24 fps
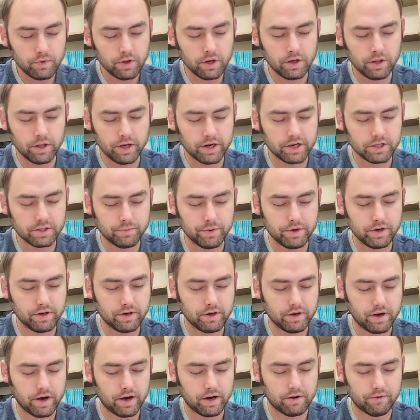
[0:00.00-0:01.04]
And let us
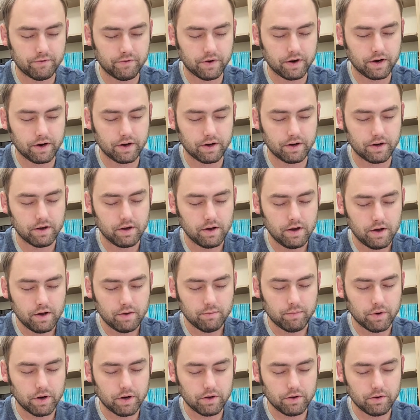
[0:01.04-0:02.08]
be edified
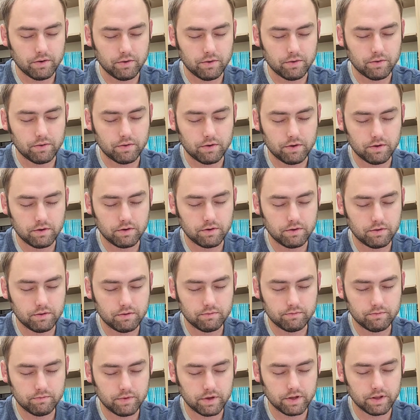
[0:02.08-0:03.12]
by you
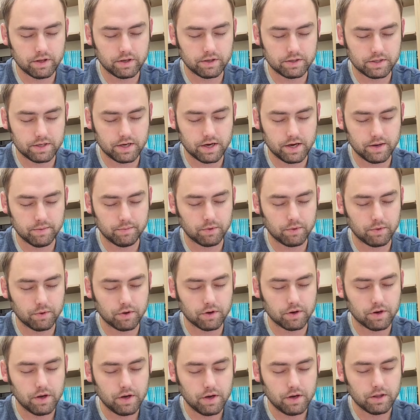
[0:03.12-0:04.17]
in this time,
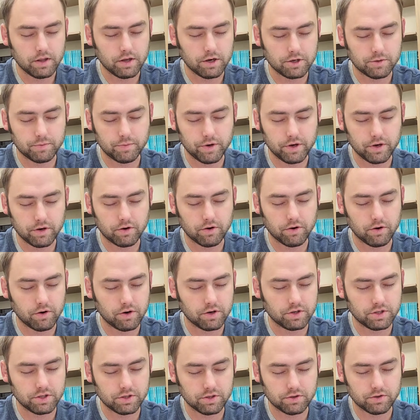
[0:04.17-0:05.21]
Lord. Let us be
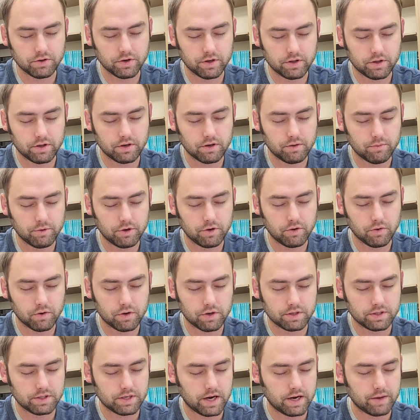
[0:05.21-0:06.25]
encouraged and strengthened to be your
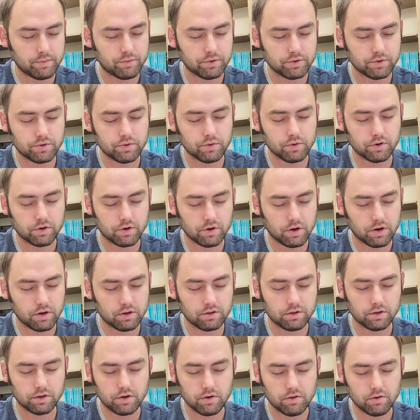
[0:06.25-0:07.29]
disciples who are
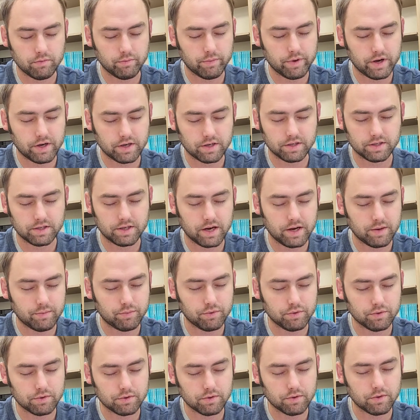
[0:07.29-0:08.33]
called to go and make
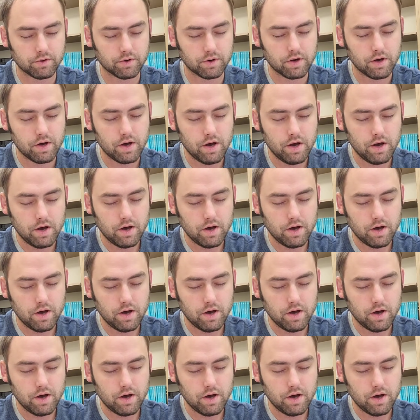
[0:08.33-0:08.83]
disciples, Lord.